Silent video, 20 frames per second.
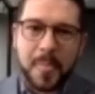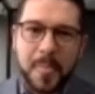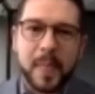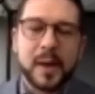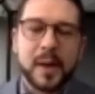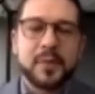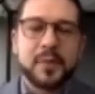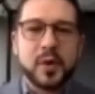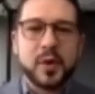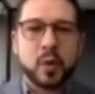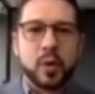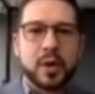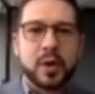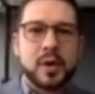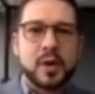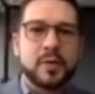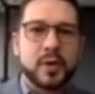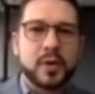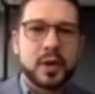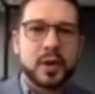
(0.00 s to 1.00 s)
If you're
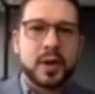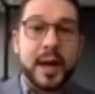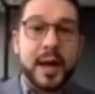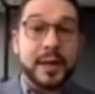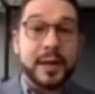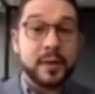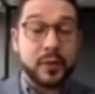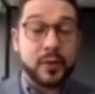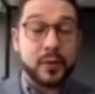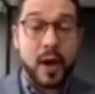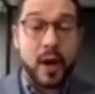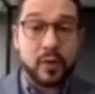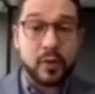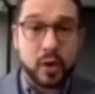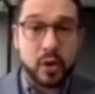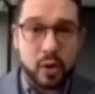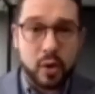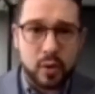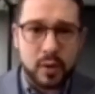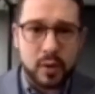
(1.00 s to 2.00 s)
working for a client, if you have
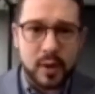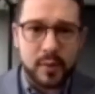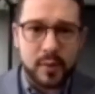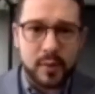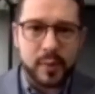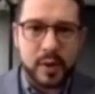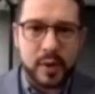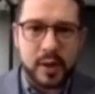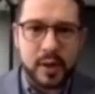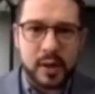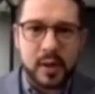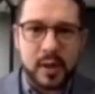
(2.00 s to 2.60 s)
your own company,